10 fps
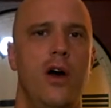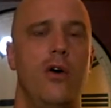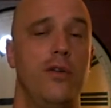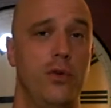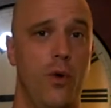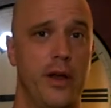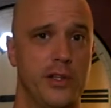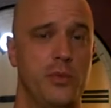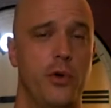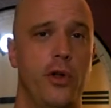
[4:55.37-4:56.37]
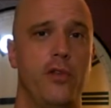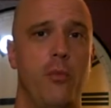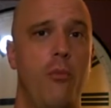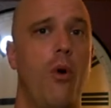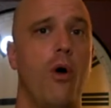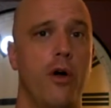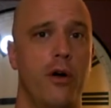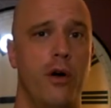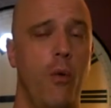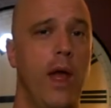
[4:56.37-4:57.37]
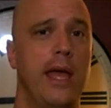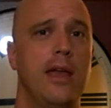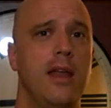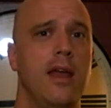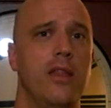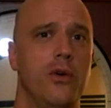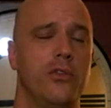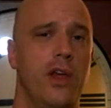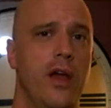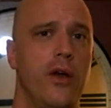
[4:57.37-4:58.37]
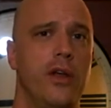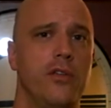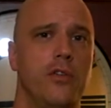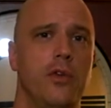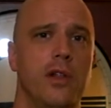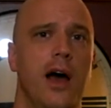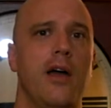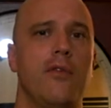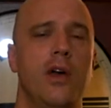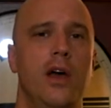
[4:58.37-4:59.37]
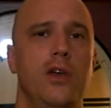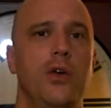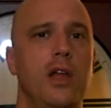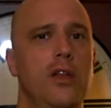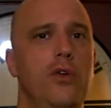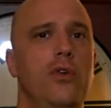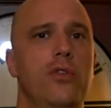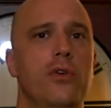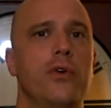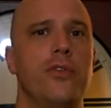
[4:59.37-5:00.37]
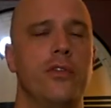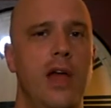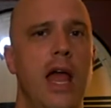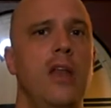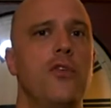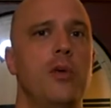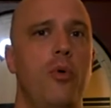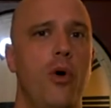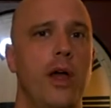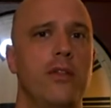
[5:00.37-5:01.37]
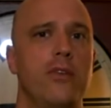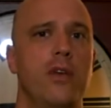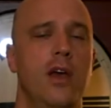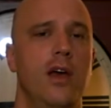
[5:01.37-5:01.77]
or if you want to experience more awakening in those areas of your life, you can use those as entry points